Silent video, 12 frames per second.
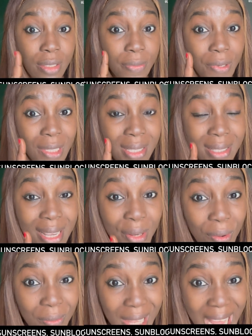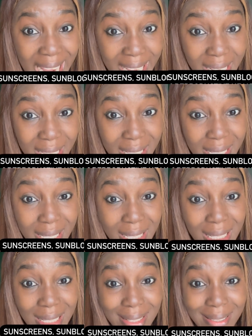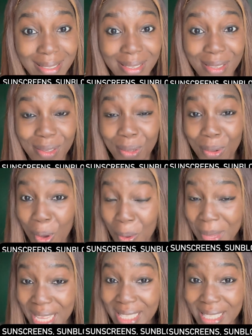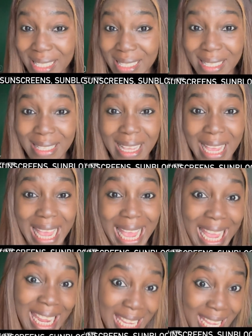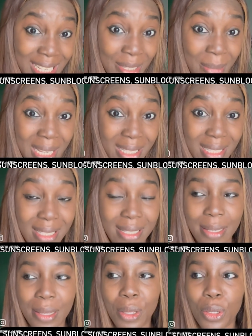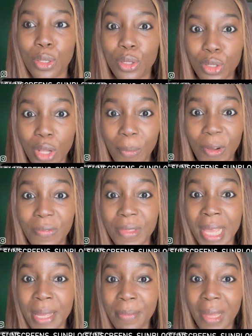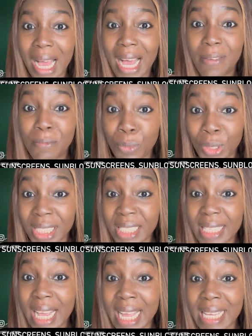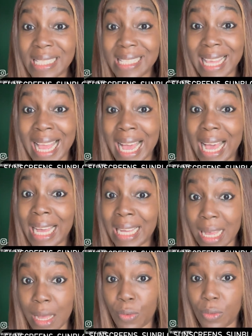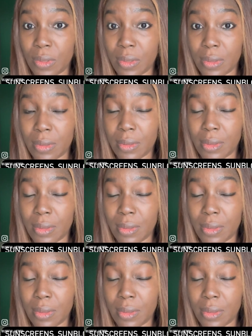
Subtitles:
for the sake of likes, comments, engagements. Some of them have monetized their accounts.